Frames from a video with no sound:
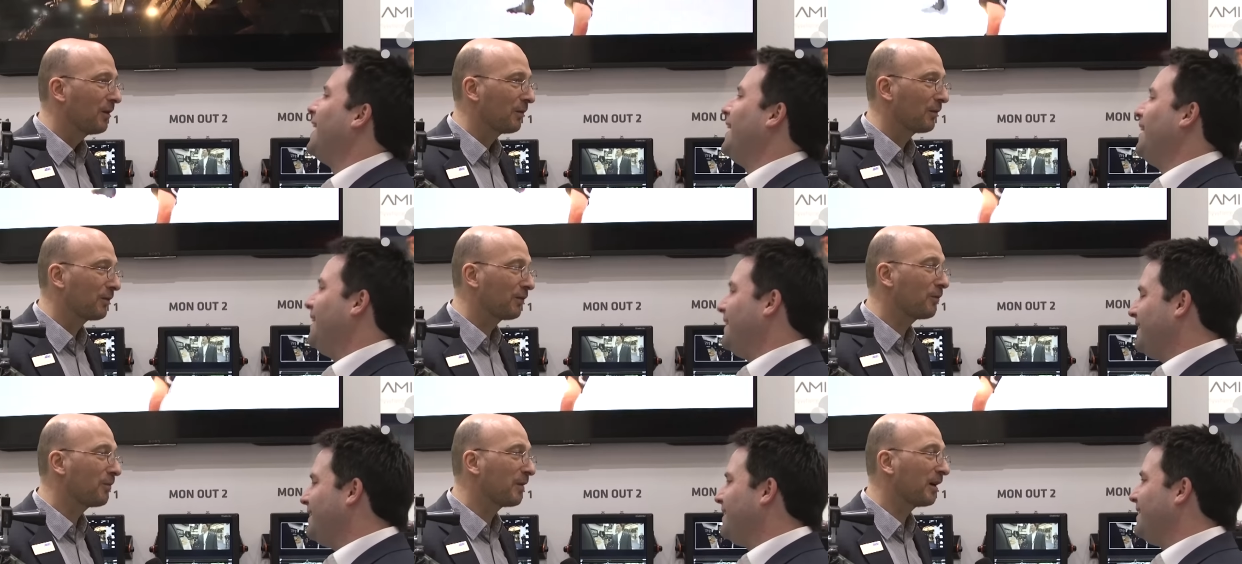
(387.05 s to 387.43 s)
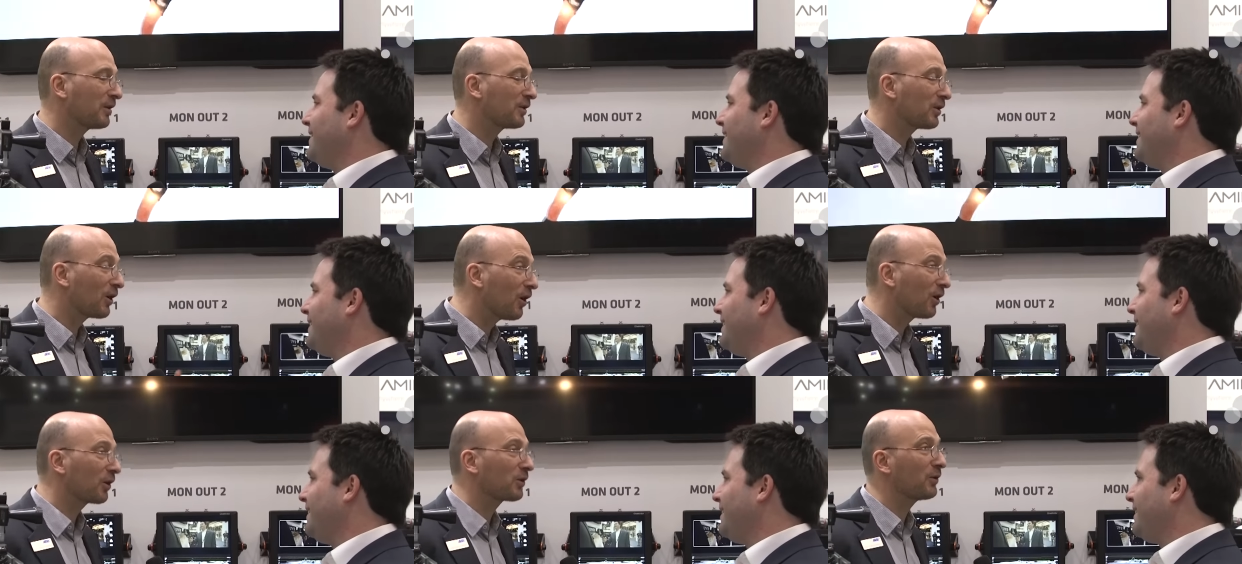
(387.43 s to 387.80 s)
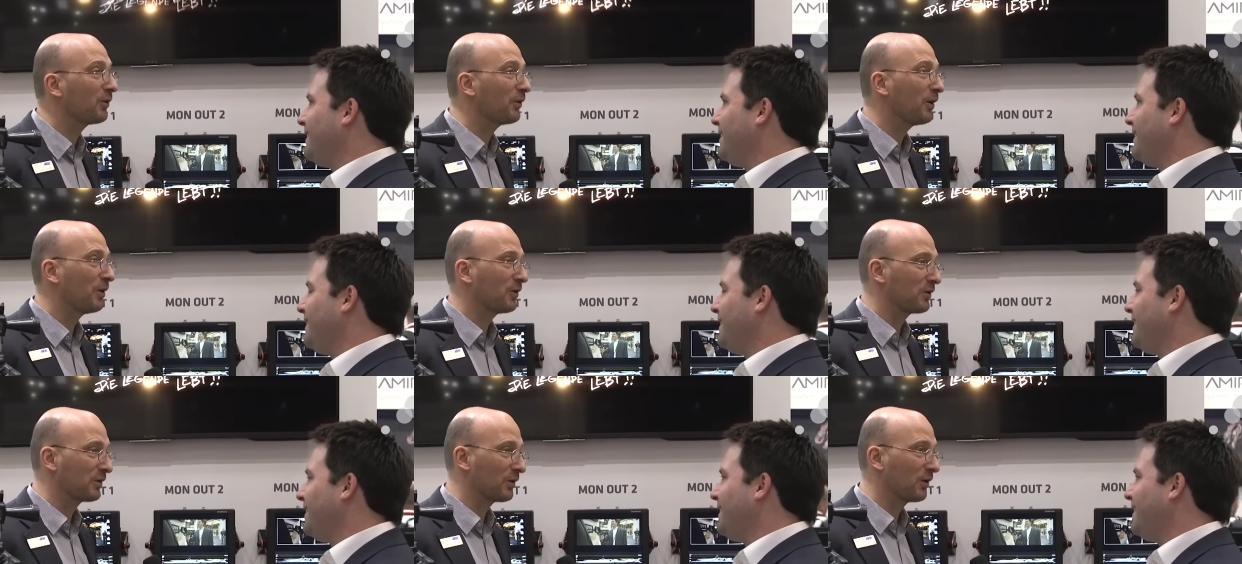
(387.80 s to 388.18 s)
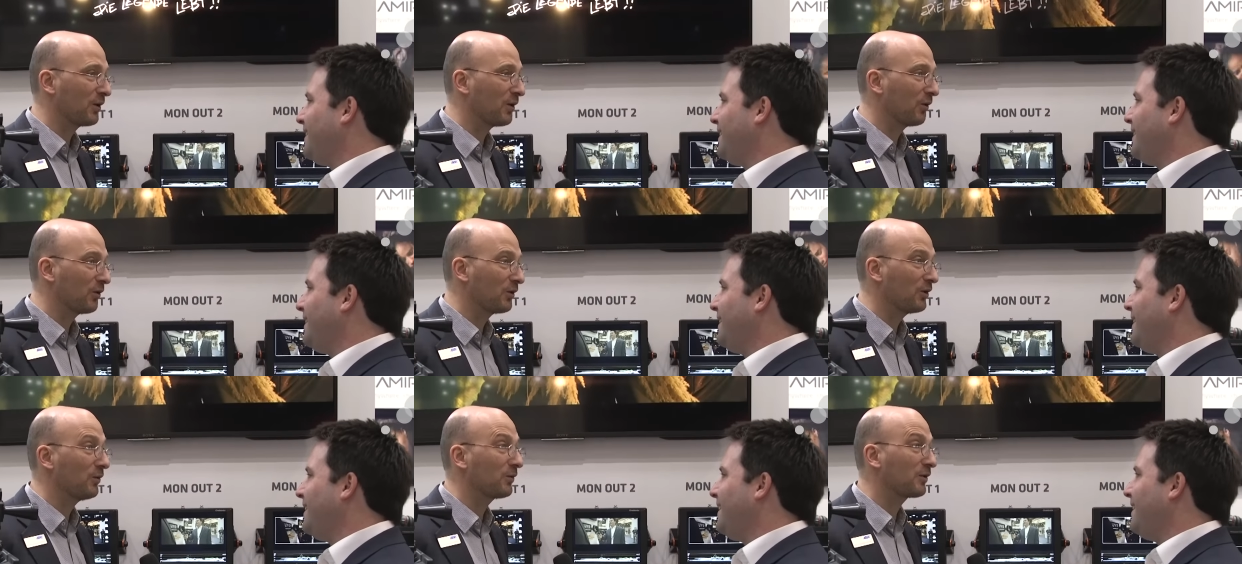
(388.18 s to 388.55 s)
Speaker 1: with whom I talked two years ago,
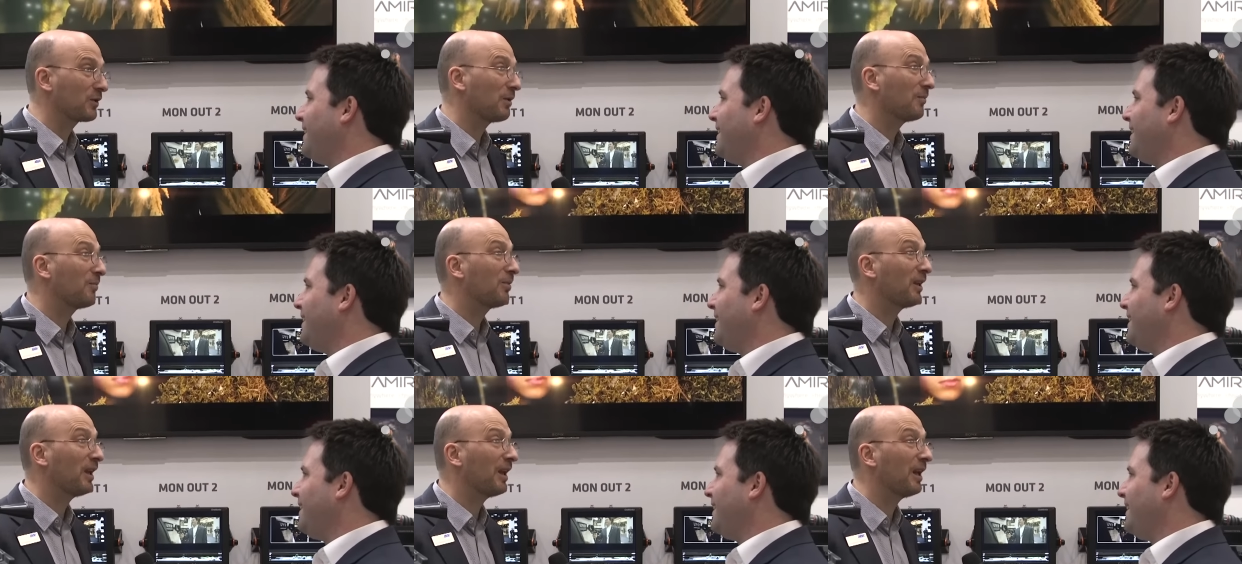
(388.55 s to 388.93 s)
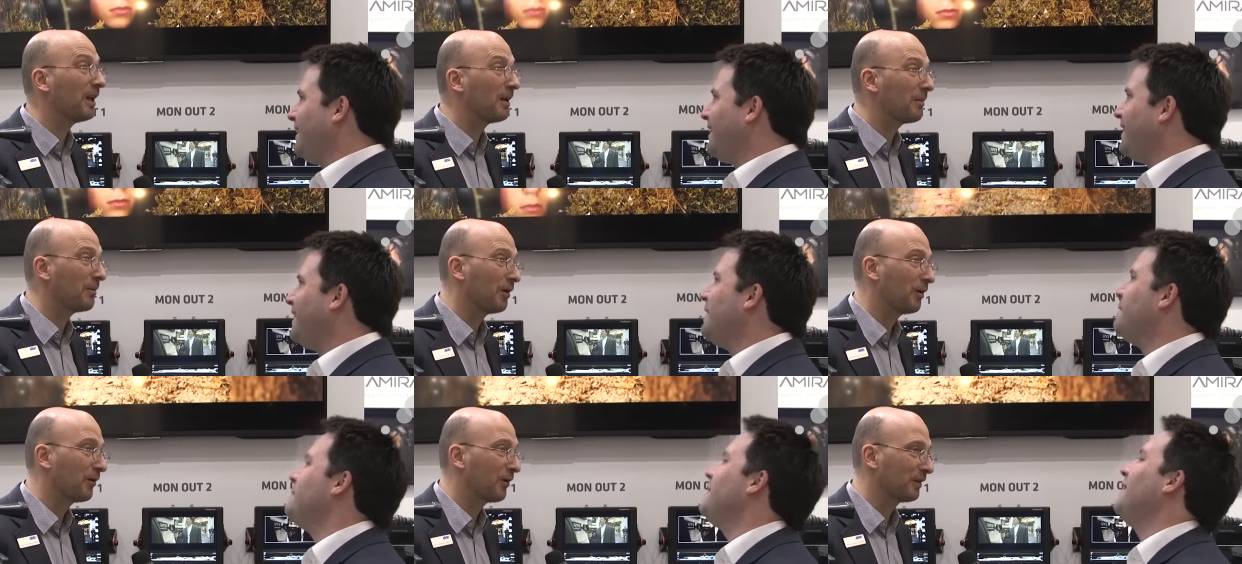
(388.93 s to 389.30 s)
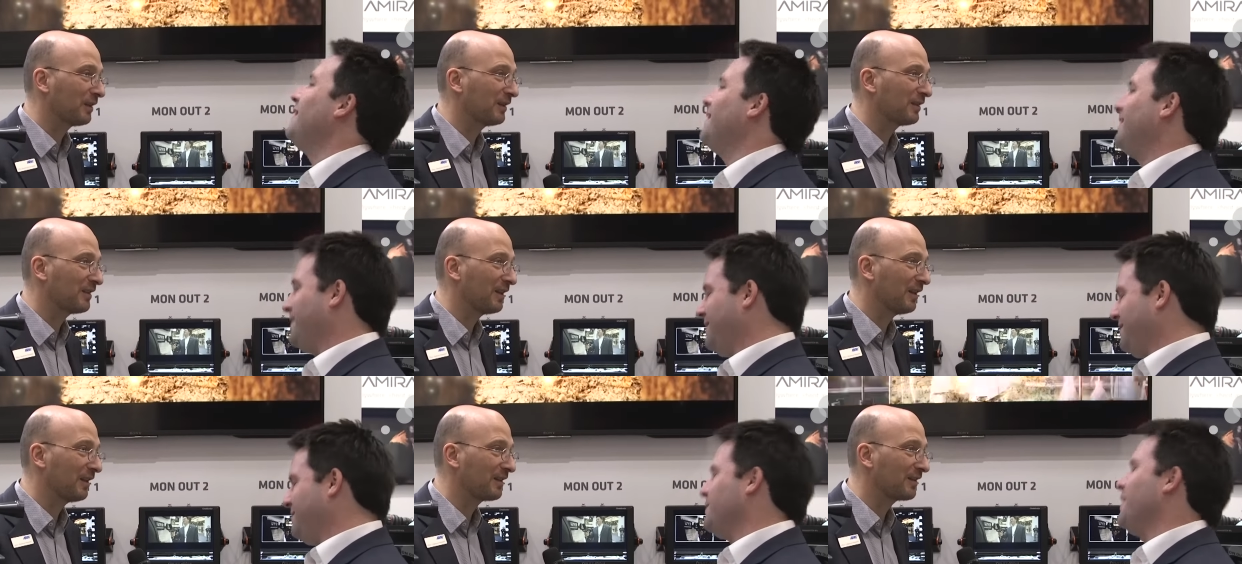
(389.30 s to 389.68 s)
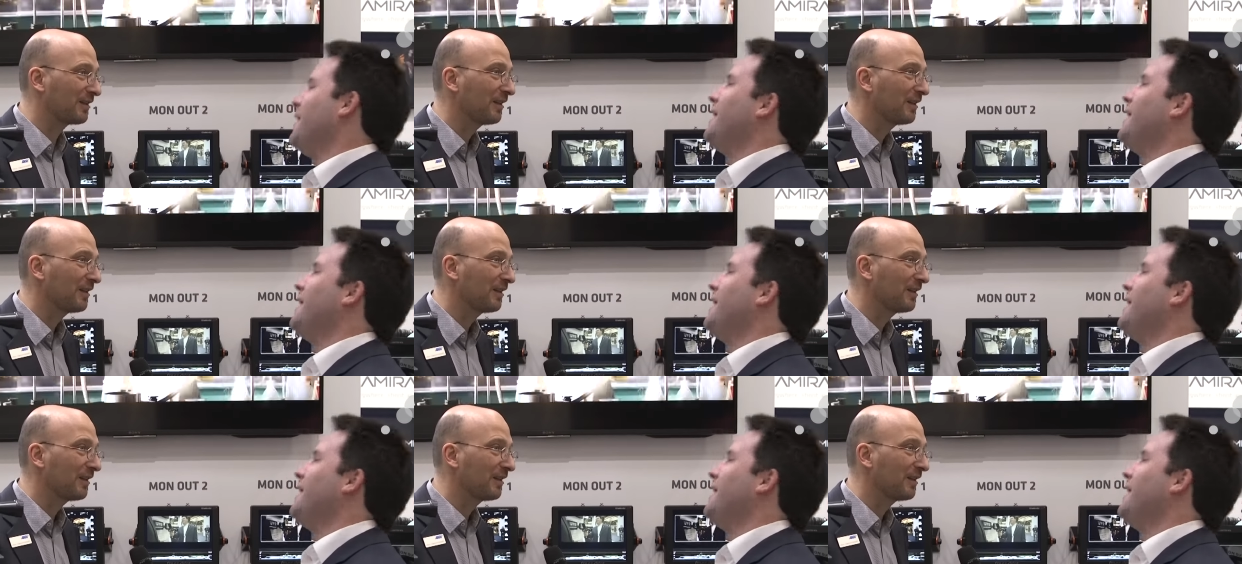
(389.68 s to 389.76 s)
and she was complaining about all these things.